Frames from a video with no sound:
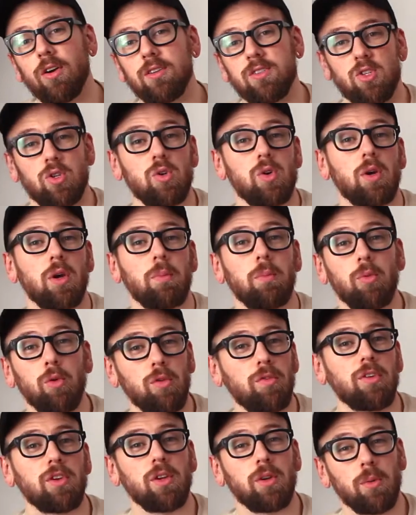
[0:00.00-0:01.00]
and so you can
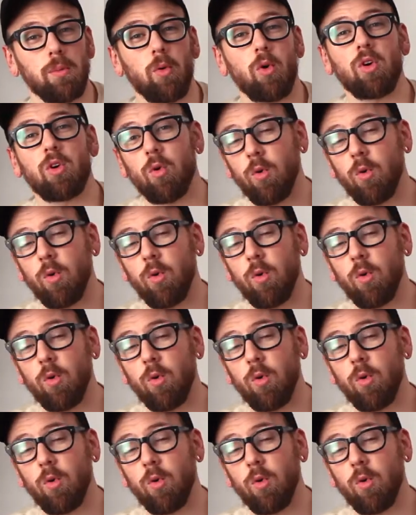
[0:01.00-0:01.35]
move a little more